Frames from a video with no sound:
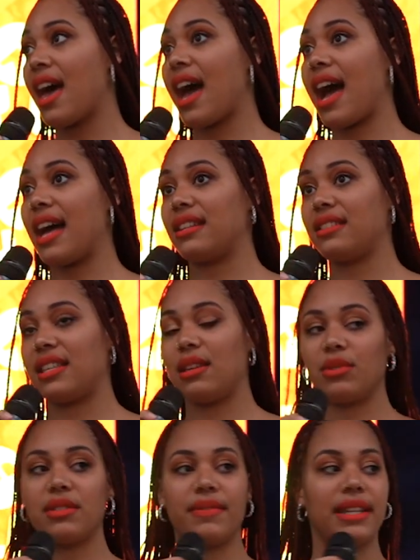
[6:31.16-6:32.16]
and he
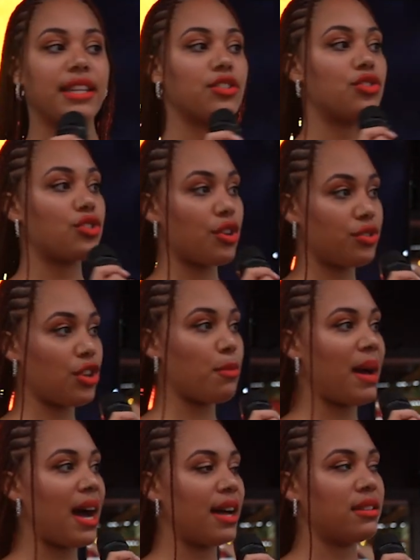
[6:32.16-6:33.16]
was feeling so
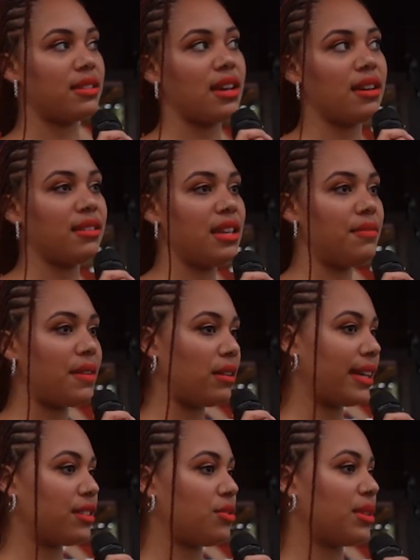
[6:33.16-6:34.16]
bad that he felt
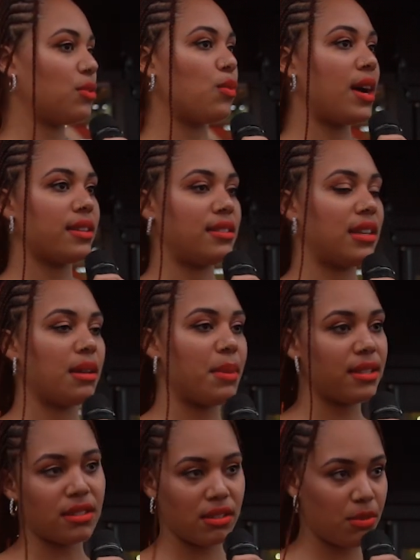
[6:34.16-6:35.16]
like doing the worst thing a
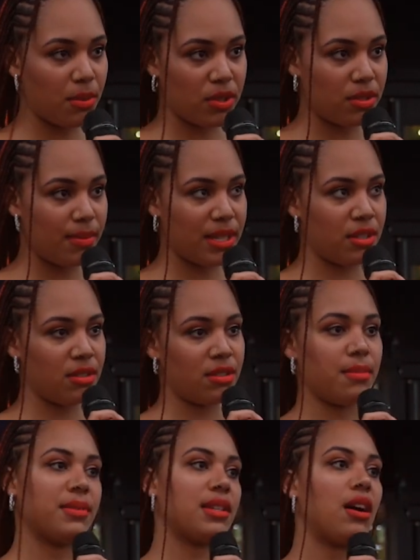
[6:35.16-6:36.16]
person could possibly do to
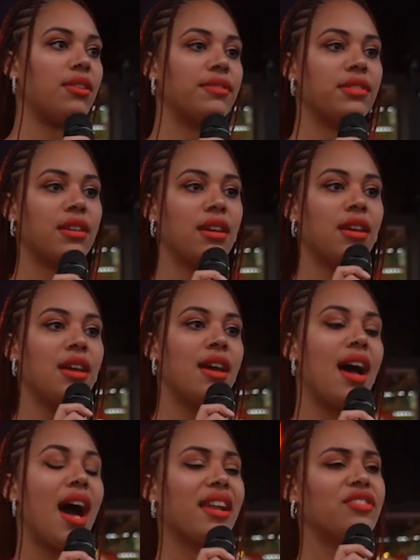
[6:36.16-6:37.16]
themselves.
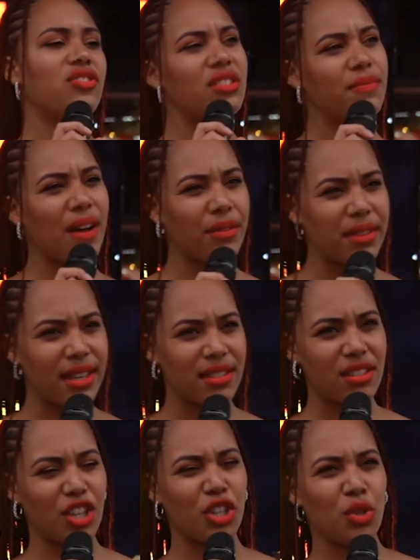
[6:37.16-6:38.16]
And I just felt
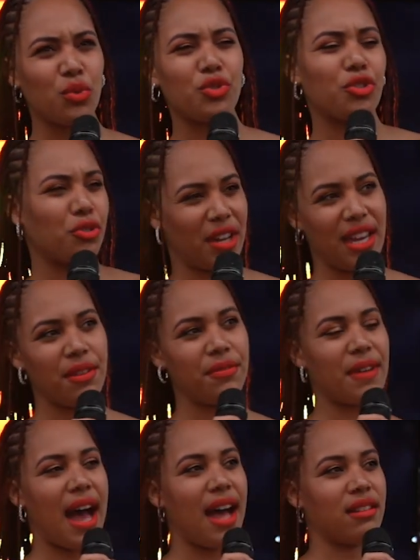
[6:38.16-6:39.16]
this huge
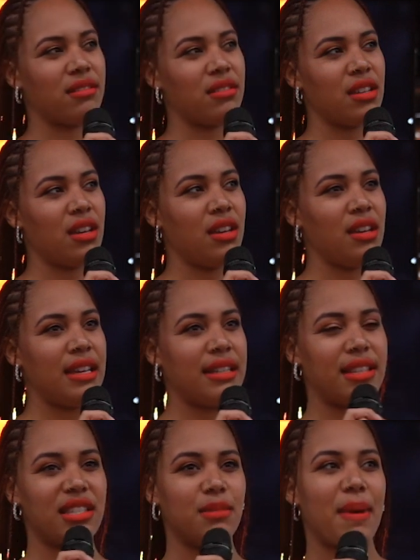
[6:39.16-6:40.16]
grief and
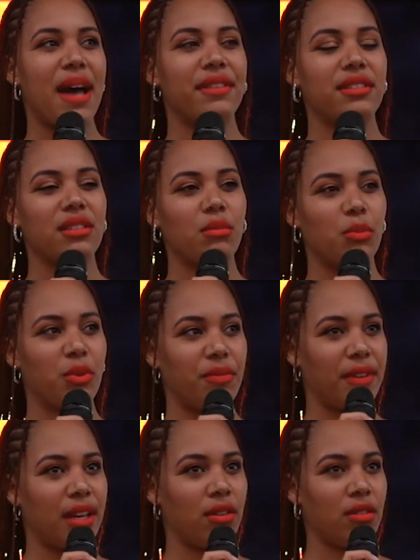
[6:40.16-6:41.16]
despair that someone would
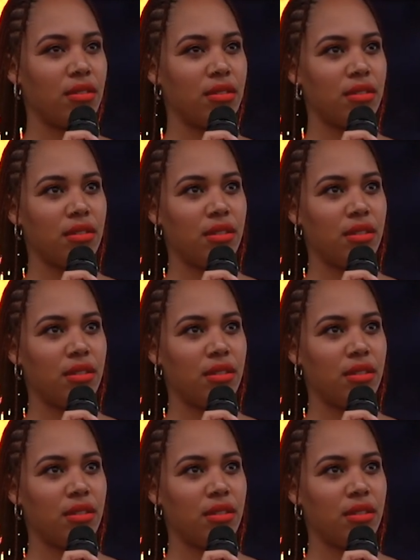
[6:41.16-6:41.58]
feel